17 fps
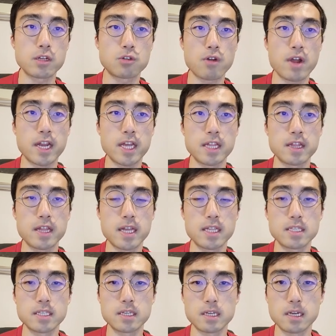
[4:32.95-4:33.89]
the training
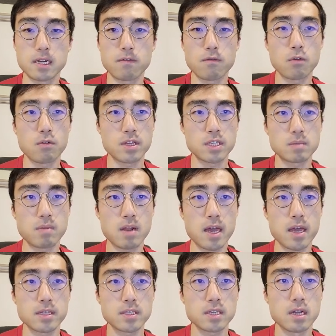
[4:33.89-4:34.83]
intensity for these
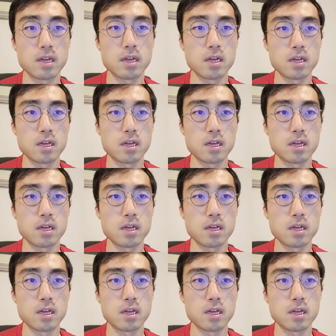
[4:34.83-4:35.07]
players.